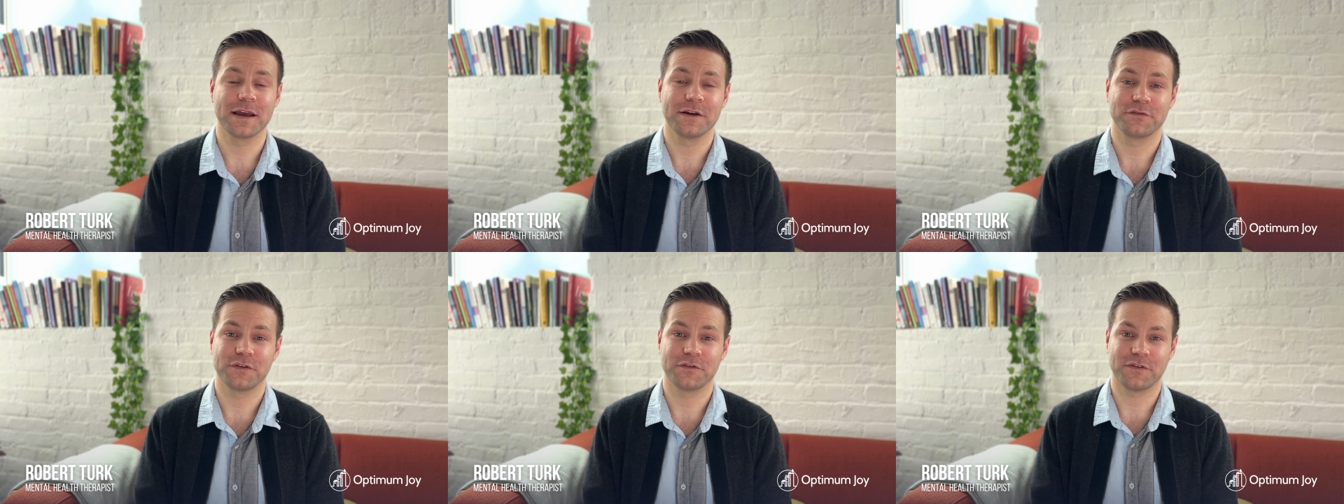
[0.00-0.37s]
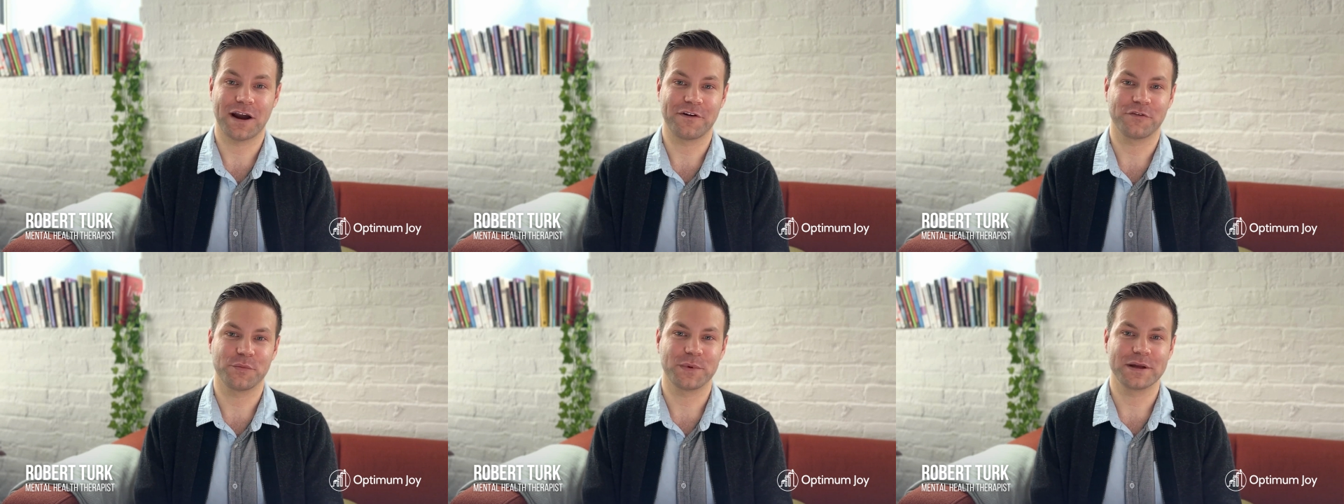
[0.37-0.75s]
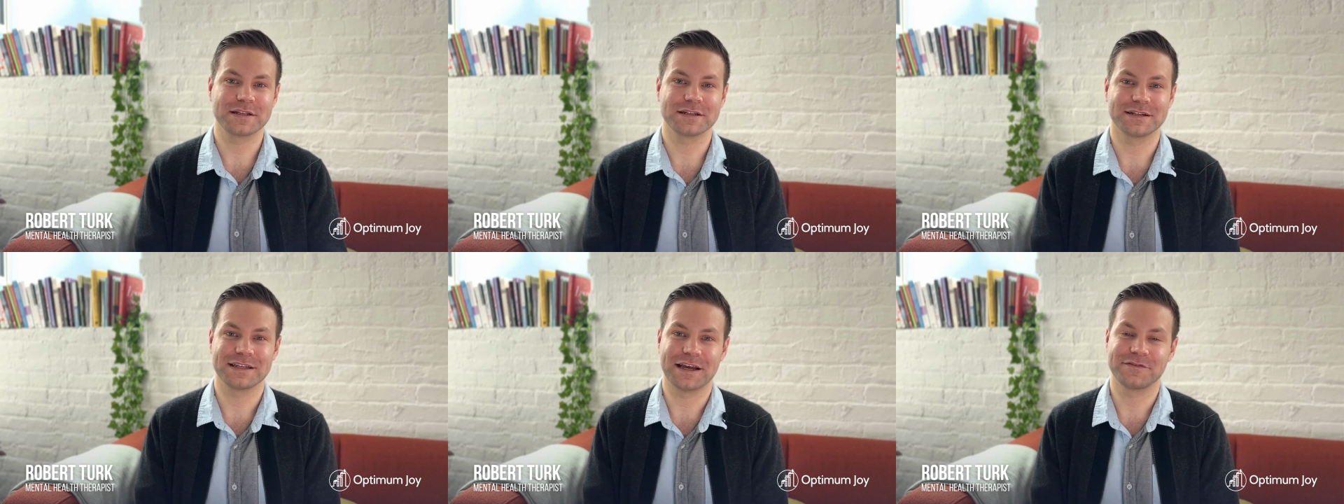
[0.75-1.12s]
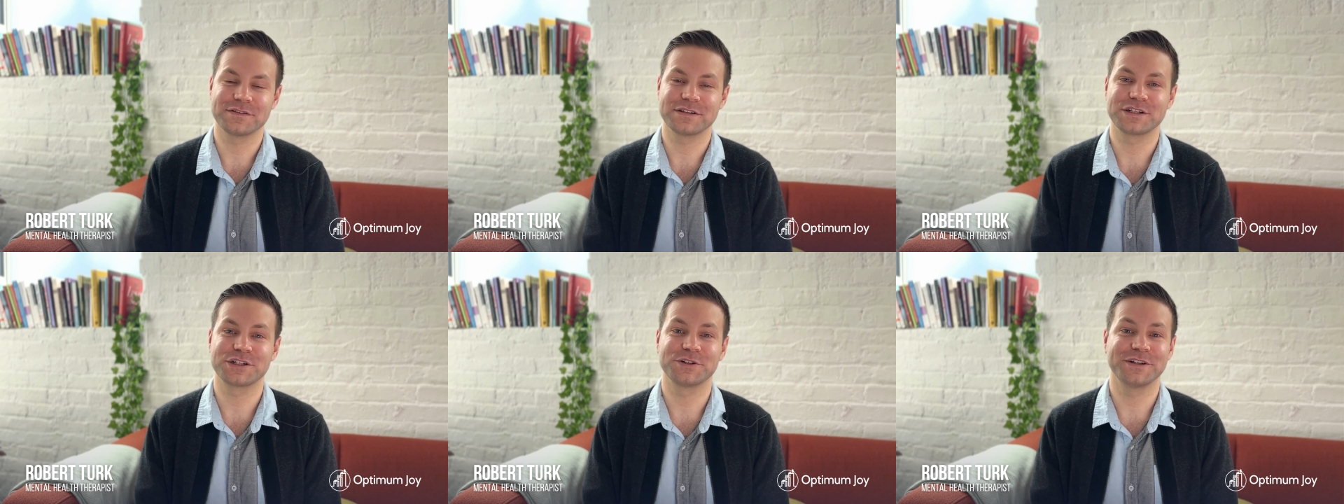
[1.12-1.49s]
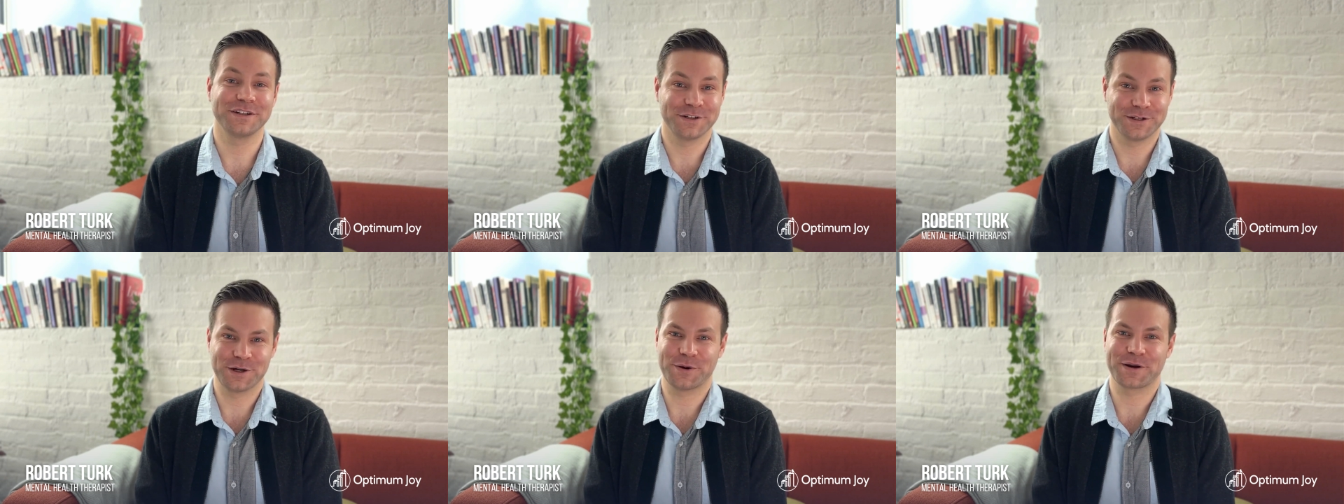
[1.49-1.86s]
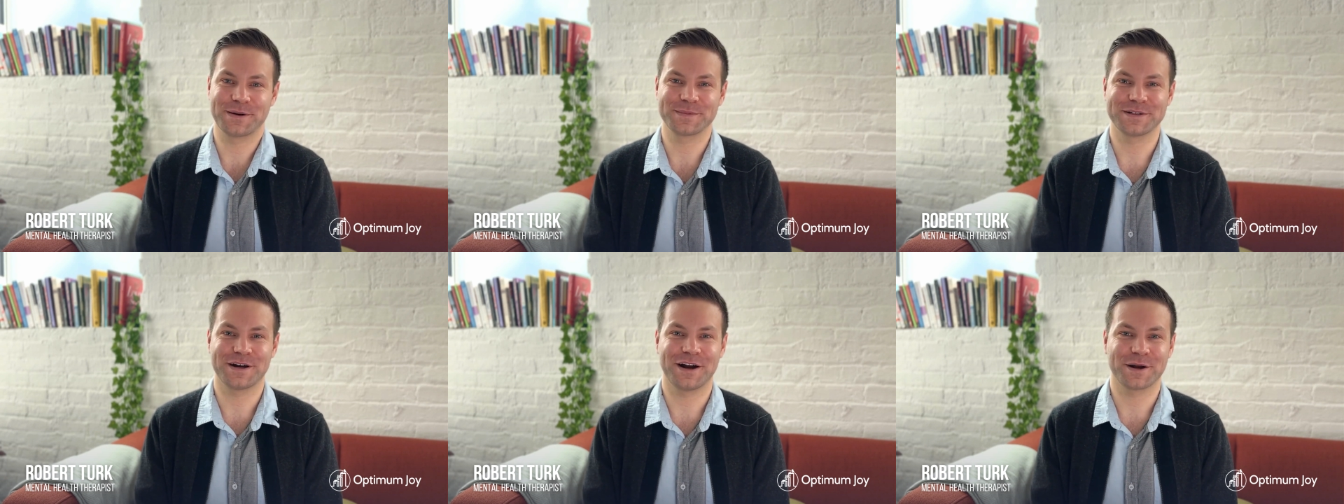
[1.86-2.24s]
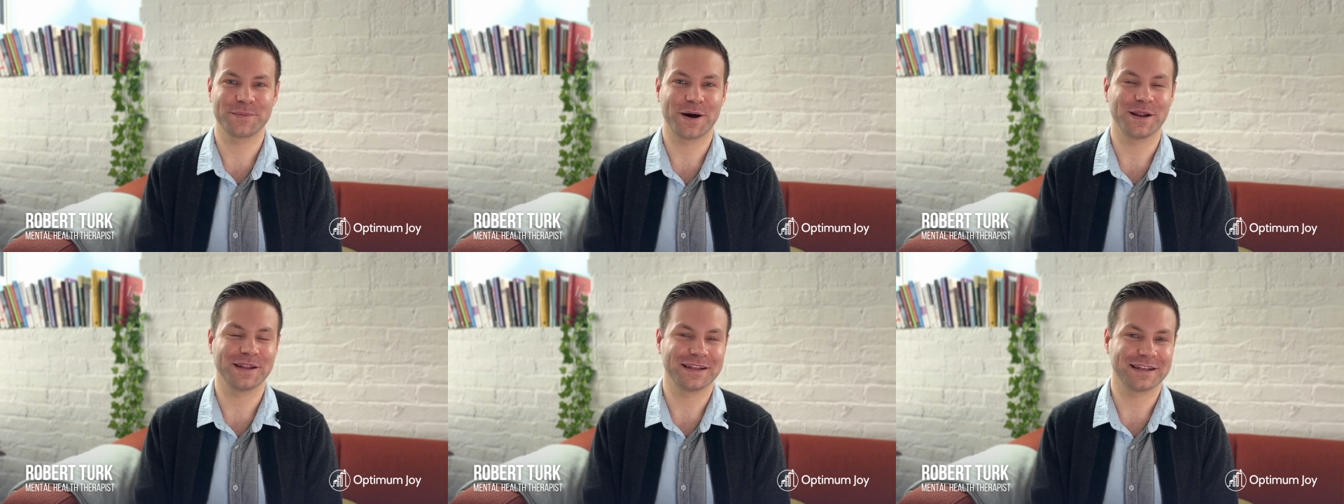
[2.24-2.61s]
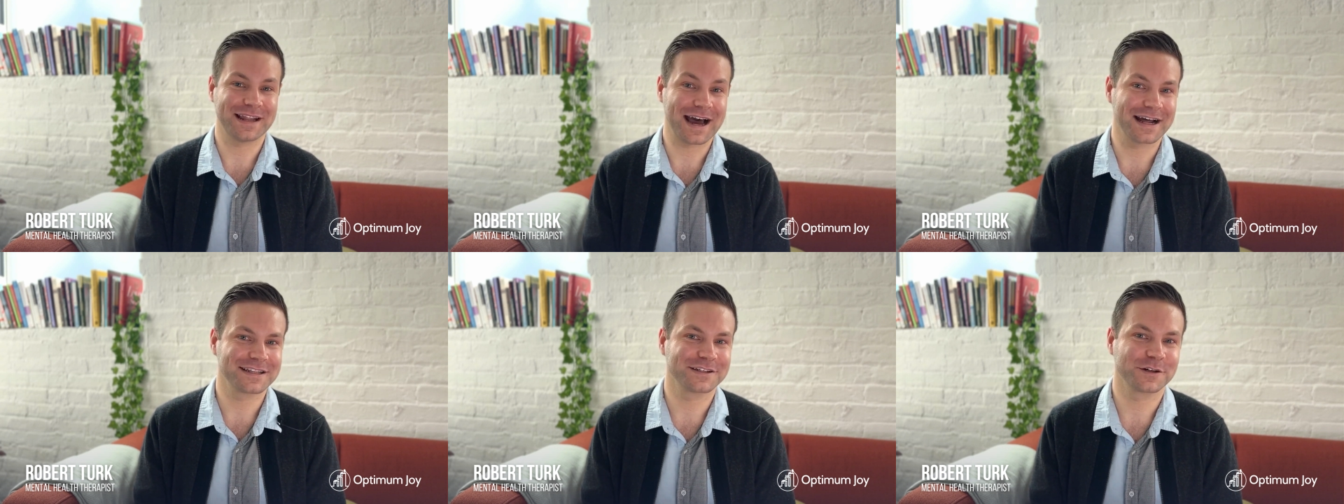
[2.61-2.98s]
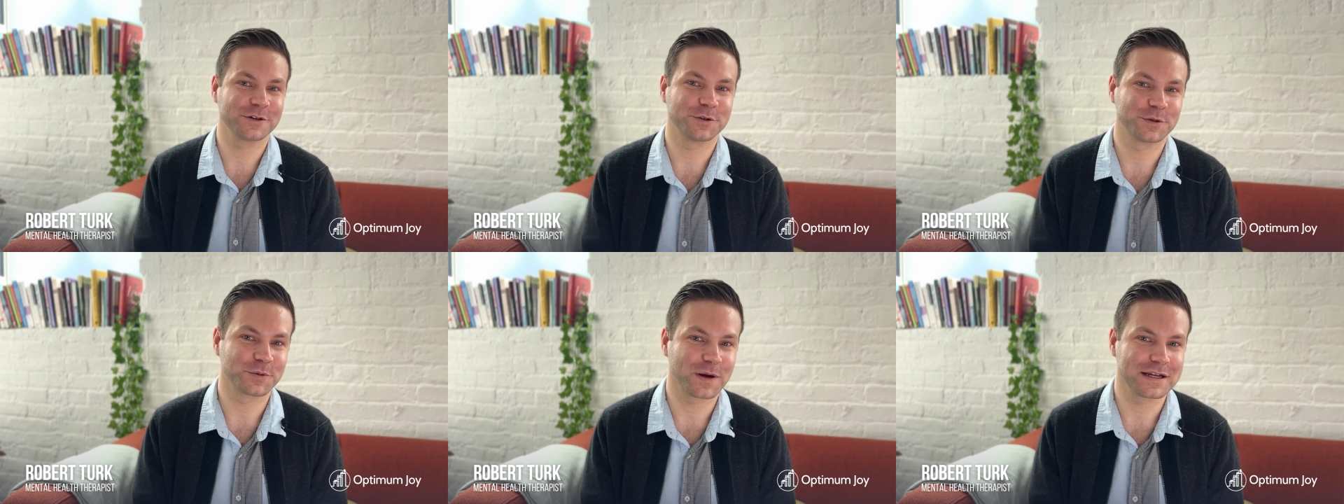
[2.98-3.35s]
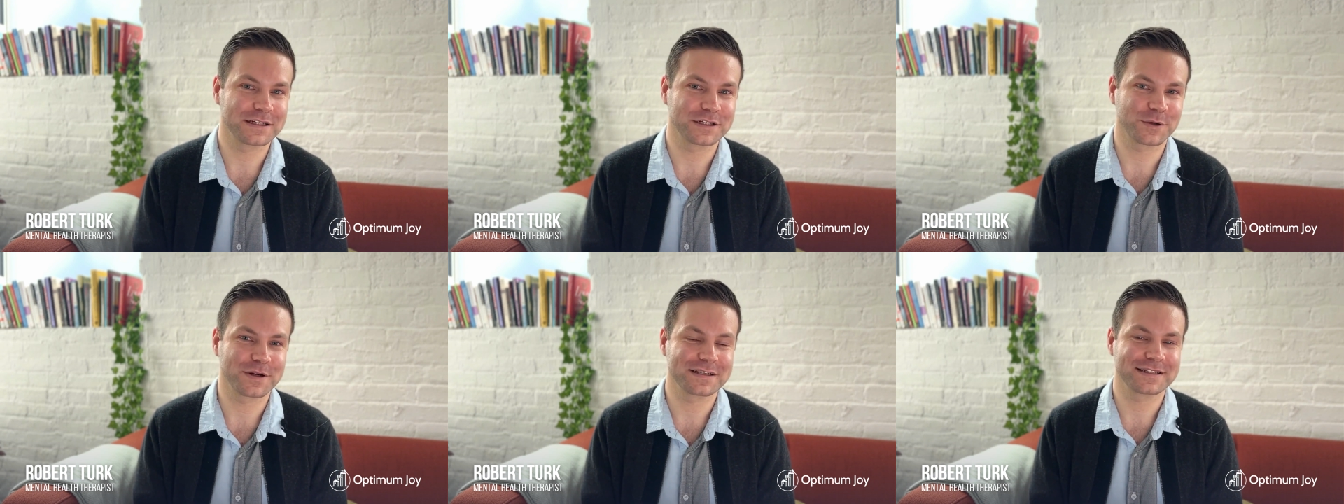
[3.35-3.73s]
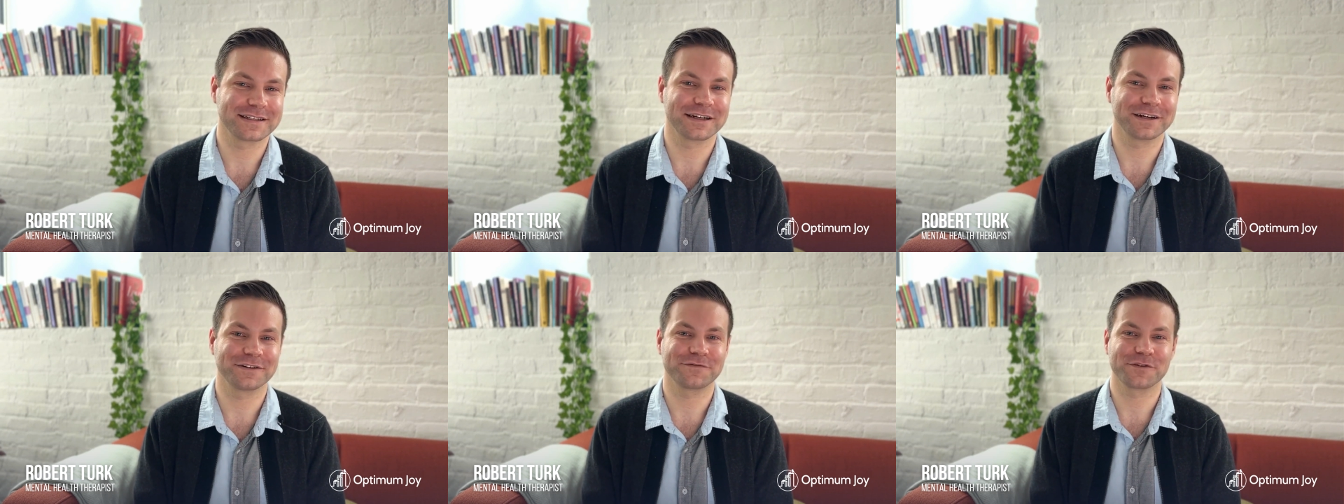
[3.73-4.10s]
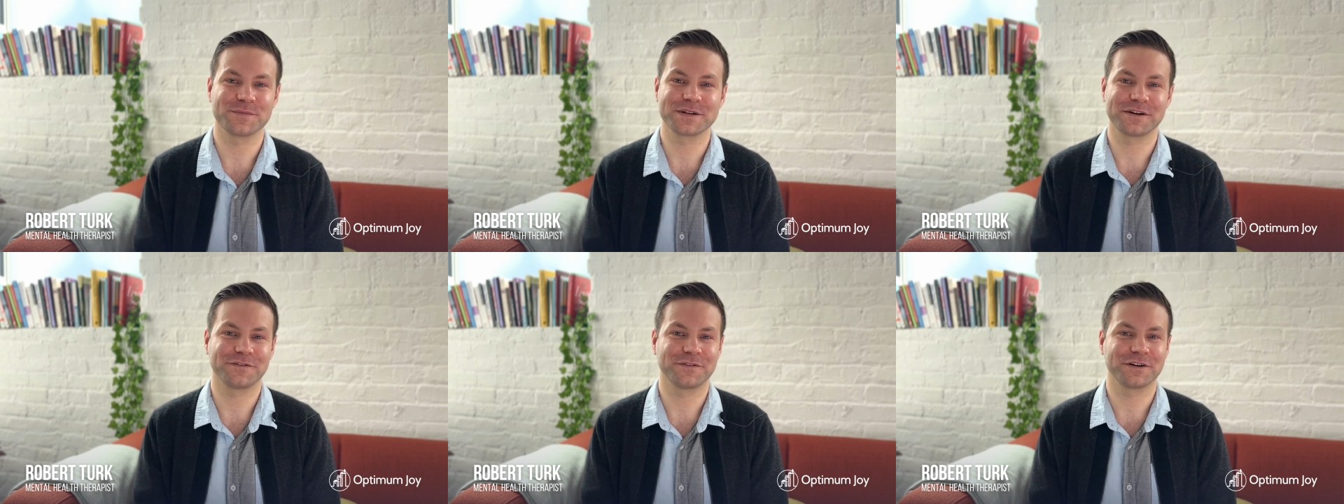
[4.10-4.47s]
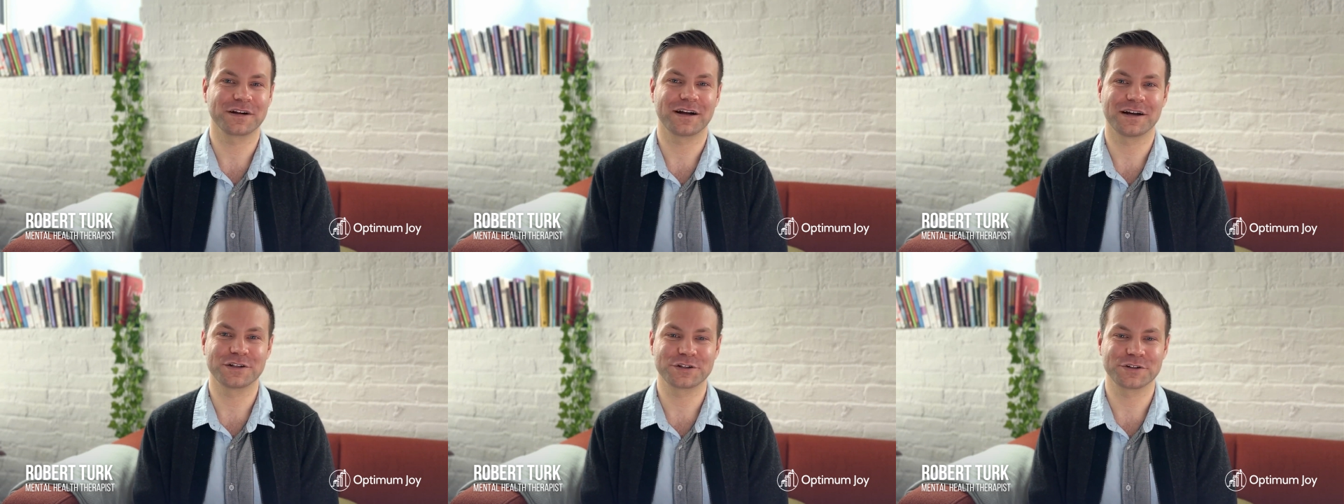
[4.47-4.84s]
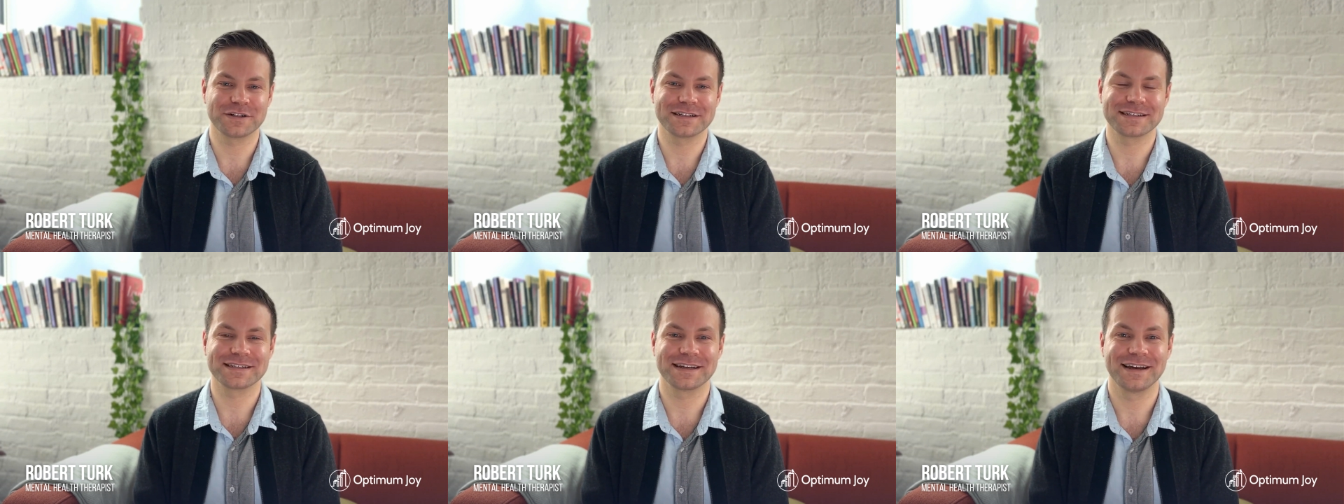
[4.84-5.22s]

If you've ever been to Devon Street, you know what I'm talking about. Lots of cool restaurants there from different countries.